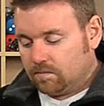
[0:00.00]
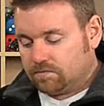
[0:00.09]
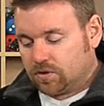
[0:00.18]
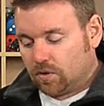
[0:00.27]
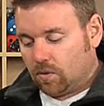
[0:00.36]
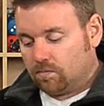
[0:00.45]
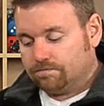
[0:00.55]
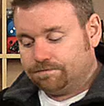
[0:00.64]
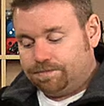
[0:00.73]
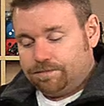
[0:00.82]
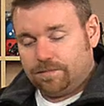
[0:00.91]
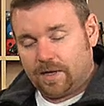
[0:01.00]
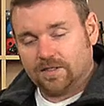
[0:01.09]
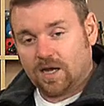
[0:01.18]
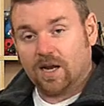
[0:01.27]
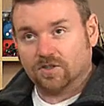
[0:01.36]
So
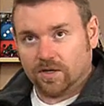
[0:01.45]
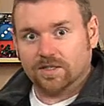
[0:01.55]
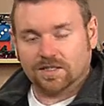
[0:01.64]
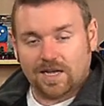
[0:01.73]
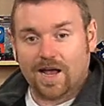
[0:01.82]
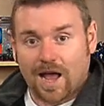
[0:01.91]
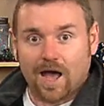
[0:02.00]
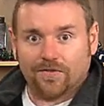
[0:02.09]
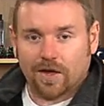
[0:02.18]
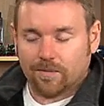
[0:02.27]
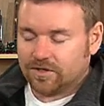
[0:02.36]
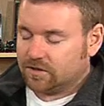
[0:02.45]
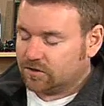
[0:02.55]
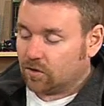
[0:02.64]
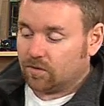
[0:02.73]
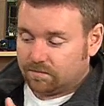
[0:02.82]
it's attack and damage.
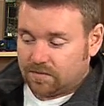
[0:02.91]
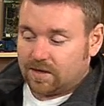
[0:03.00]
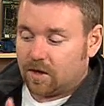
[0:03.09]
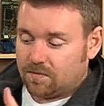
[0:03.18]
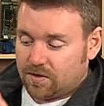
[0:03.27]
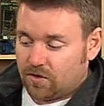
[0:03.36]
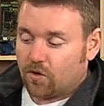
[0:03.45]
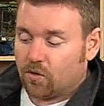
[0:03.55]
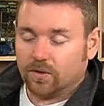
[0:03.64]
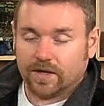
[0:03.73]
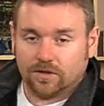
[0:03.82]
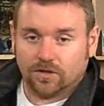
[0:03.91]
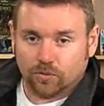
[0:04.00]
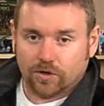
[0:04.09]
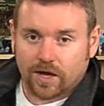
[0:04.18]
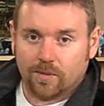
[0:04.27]
So he not only does
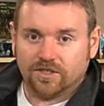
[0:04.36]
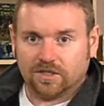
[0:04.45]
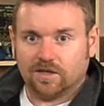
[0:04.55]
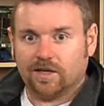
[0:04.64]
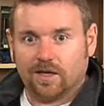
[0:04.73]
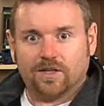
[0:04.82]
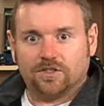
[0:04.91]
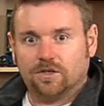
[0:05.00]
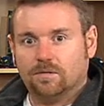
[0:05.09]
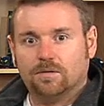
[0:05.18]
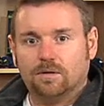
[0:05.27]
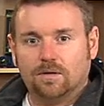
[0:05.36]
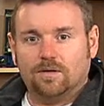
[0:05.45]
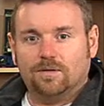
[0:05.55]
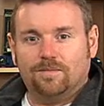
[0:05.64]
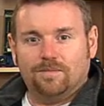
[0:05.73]
more damage, he hits you
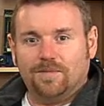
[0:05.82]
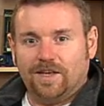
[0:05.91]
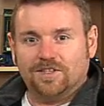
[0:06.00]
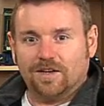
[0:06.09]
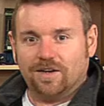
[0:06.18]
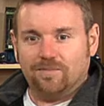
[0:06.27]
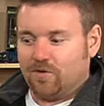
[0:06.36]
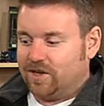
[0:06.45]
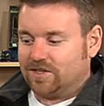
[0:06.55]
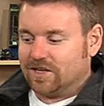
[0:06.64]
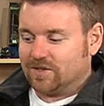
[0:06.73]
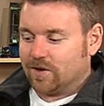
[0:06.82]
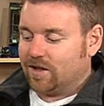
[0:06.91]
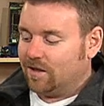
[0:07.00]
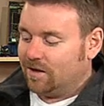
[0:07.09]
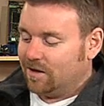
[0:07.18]
more easily as
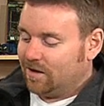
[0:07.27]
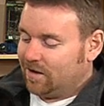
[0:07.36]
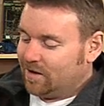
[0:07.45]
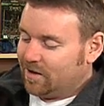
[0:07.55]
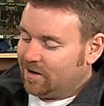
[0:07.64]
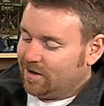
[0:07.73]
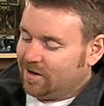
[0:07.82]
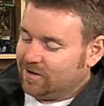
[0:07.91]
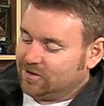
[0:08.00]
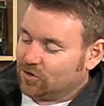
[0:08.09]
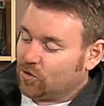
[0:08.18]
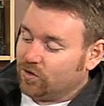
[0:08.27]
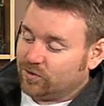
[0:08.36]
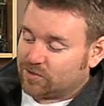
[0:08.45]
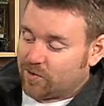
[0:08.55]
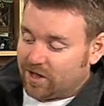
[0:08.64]
well. So going
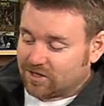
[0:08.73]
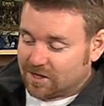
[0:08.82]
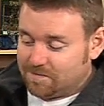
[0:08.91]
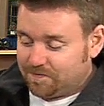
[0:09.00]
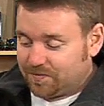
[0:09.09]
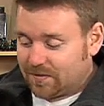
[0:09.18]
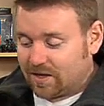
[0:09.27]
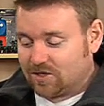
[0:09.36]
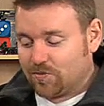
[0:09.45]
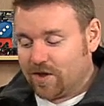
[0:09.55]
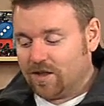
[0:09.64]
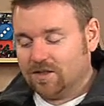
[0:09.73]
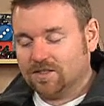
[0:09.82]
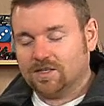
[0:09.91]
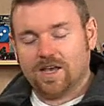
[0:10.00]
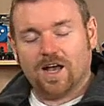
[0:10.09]
to his spells then. His
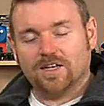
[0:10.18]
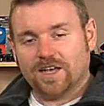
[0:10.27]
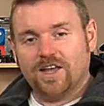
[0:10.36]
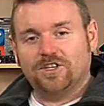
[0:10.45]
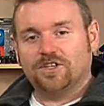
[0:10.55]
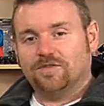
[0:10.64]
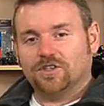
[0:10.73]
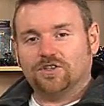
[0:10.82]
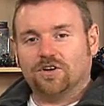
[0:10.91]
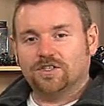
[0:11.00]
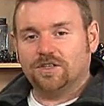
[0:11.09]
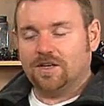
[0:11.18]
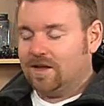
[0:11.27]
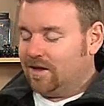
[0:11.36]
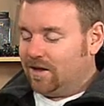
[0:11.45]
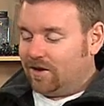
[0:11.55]
spells, he has Engine of Destruction.
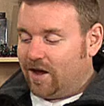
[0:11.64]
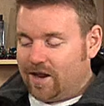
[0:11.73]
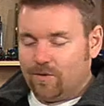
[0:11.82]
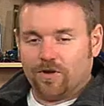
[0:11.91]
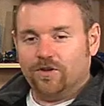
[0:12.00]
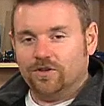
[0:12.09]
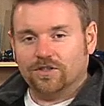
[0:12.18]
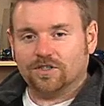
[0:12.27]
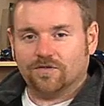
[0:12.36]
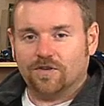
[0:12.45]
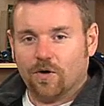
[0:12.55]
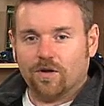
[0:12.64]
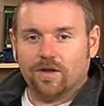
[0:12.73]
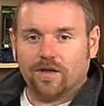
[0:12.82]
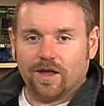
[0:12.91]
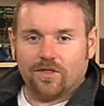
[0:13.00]
Anyone who uses
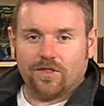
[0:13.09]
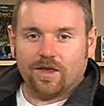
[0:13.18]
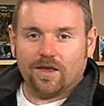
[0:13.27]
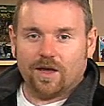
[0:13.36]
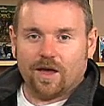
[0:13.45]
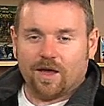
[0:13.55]
Fiora in the